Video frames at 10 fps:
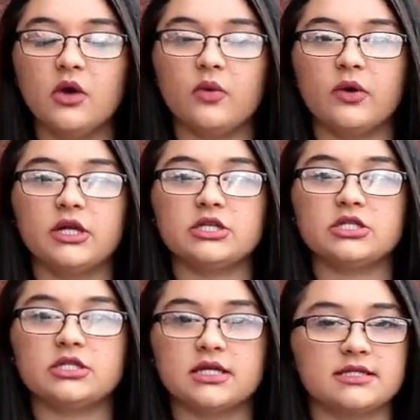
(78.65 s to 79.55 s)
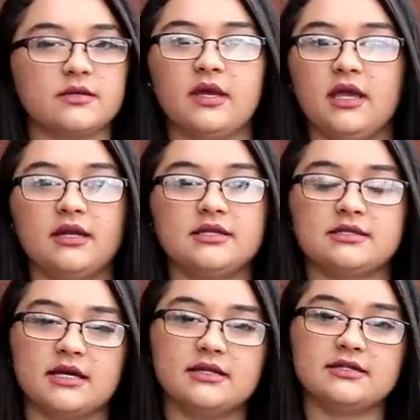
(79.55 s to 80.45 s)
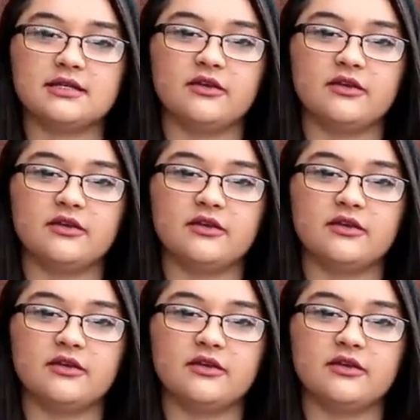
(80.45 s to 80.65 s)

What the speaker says: which doesn't make any sense.